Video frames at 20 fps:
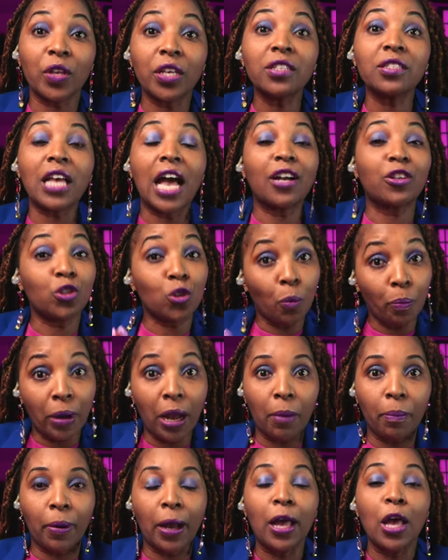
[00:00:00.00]
his actual
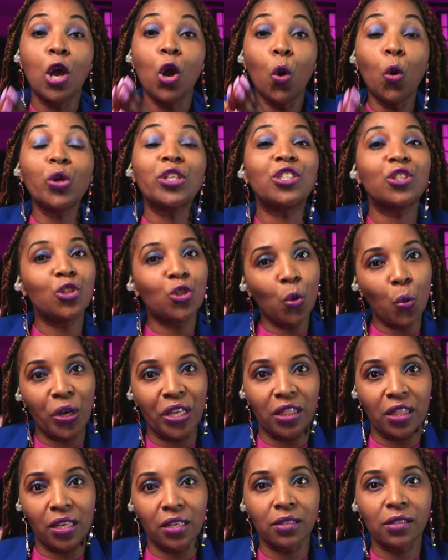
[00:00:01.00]
barber who is
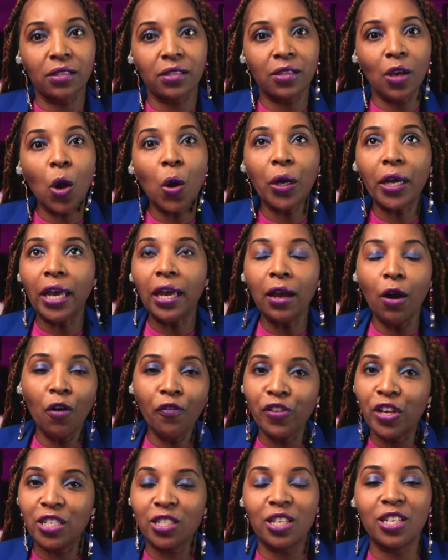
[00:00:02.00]
doing this okay
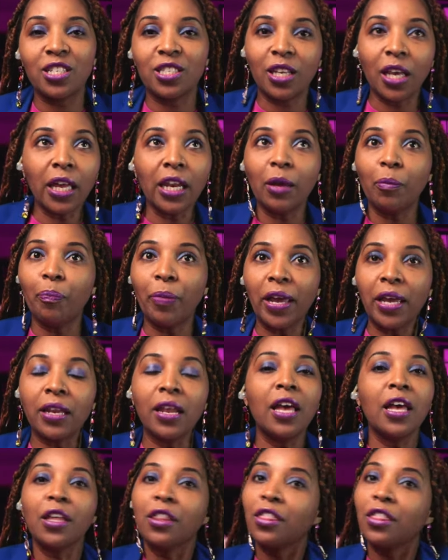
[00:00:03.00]
obviously he's getting paid